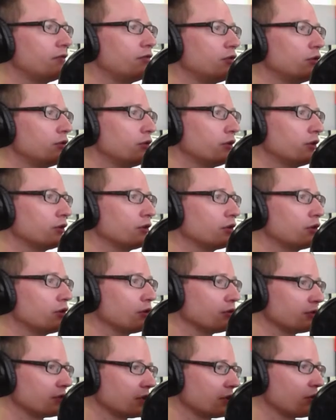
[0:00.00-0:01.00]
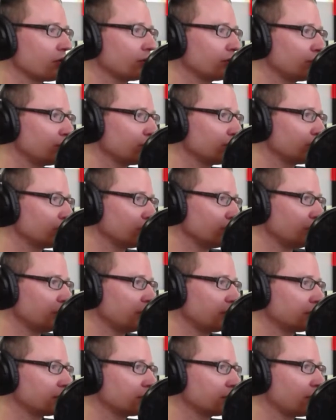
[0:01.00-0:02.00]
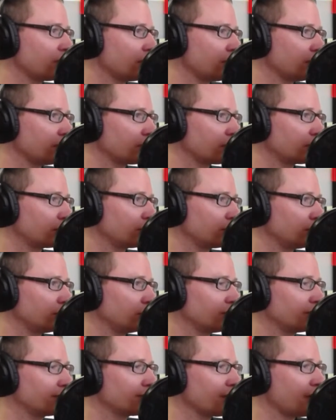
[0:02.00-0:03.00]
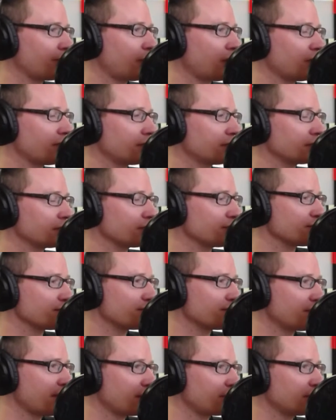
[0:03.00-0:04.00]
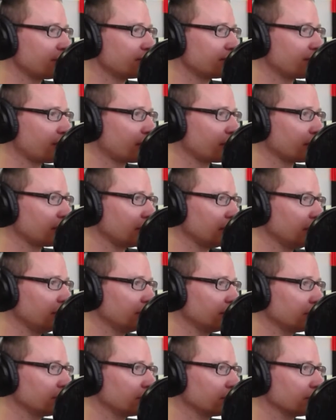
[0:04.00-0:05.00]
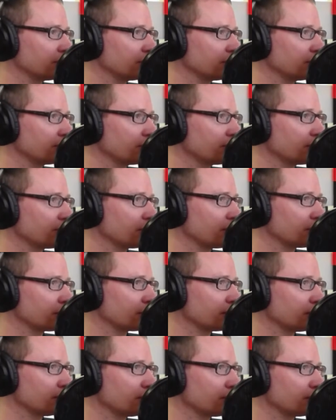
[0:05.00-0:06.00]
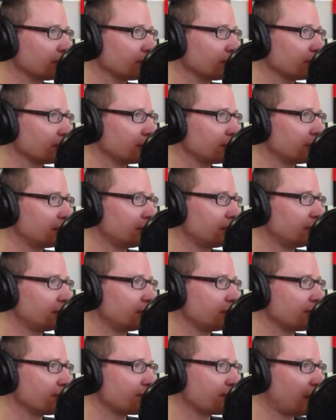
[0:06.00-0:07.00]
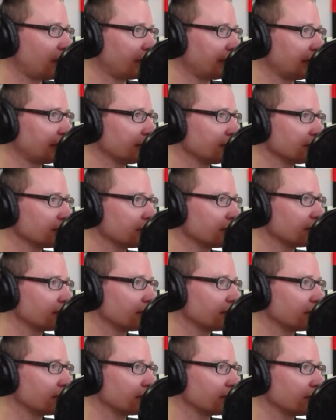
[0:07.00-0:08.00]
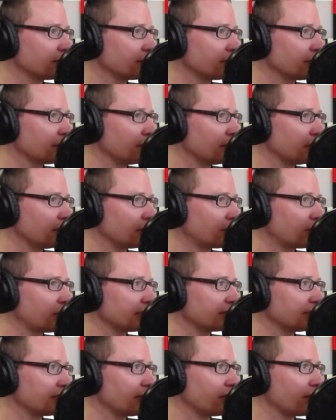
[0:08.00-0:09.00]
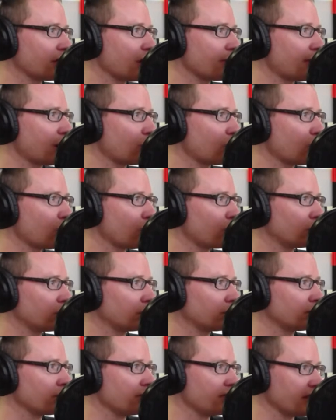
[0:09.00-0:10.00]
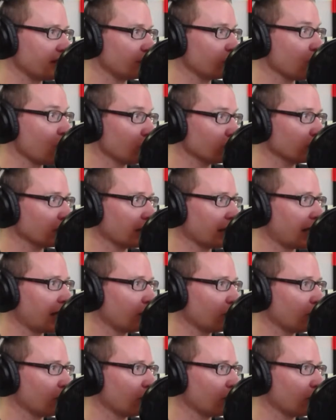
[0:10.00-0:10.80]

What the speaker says: if you look at the content on YouTube, it's not, apart from some very, very sort of defined criteria about what they won't allow.